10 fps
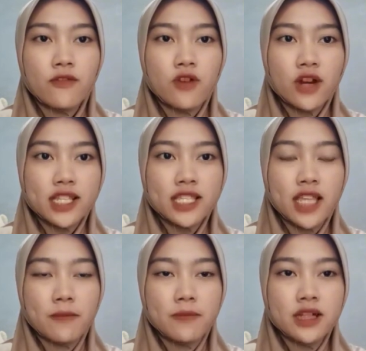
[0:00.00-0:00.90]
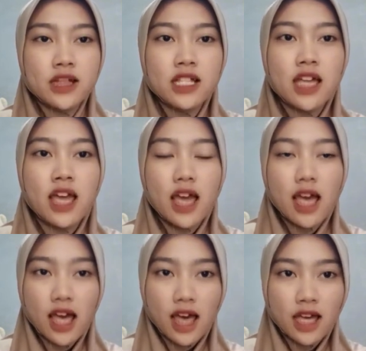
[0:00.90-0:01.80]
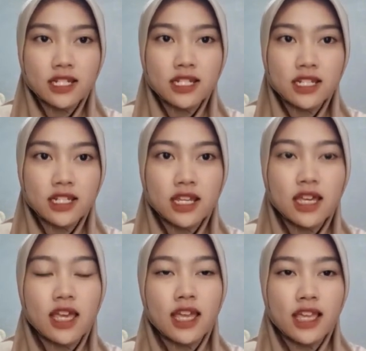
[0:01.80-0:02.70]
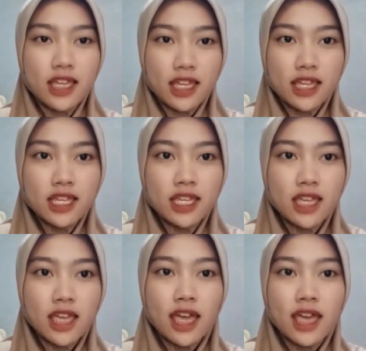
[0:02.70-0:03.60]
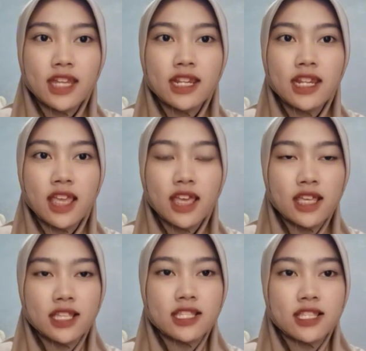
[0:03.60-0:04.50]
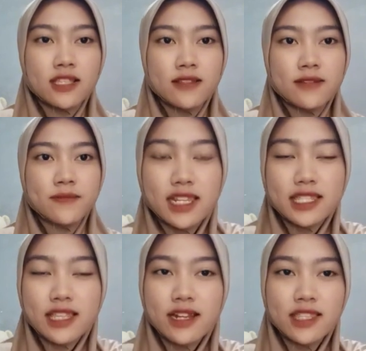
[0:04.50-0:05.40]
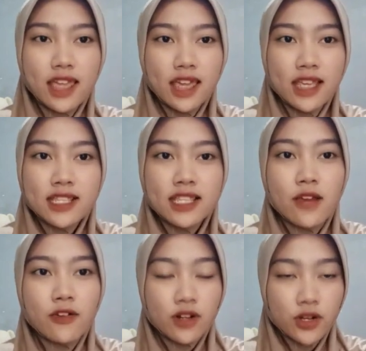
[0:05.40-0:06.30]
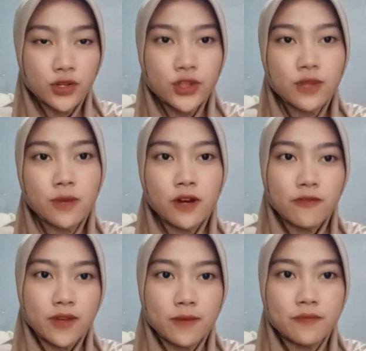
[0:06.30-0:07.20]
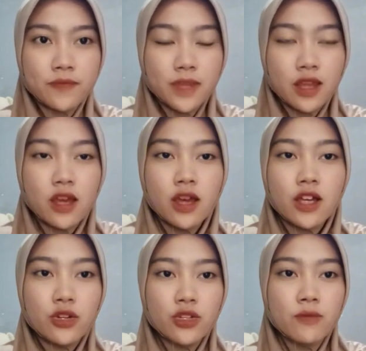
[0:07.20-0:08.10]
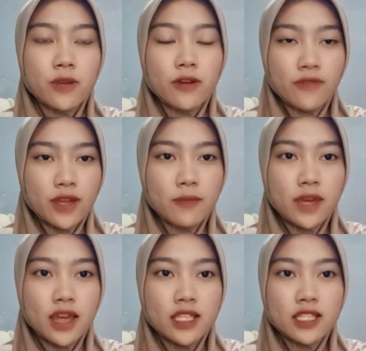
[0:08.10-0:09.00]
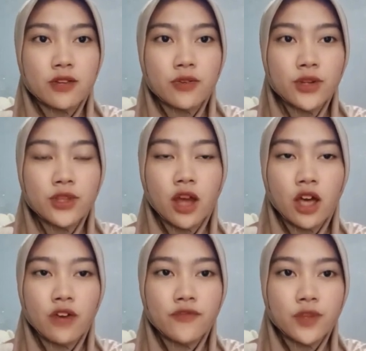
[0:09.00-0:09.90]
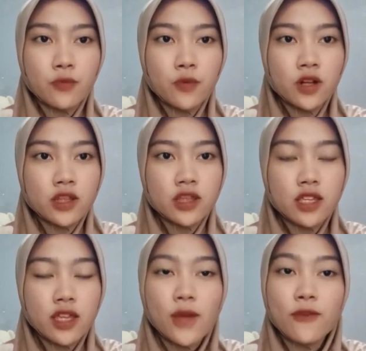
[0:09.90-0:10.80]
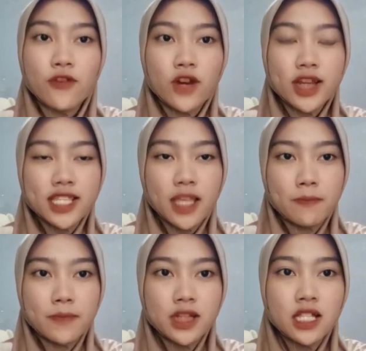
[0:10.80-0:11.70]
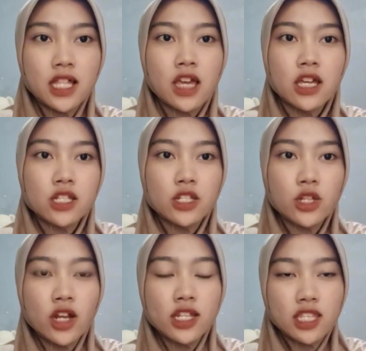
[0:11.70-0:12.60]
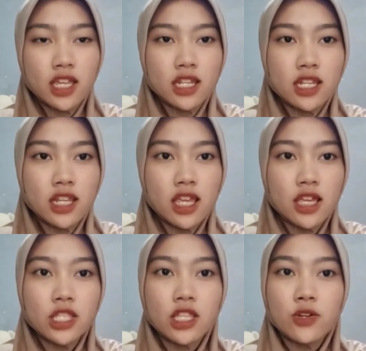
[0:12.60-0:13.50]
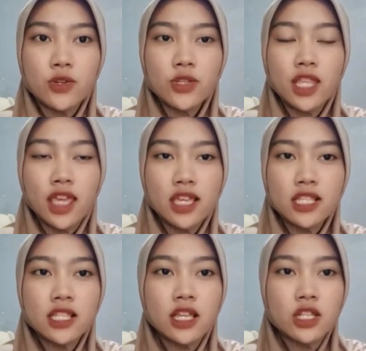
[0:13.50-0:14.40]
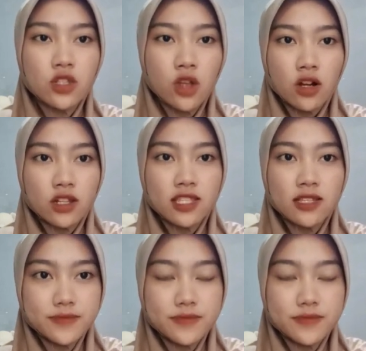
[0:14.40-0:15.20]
For example, an, ing, and s. The third is root morpheme. Root morpheme is the root of the word. For example, shorten. The root is short.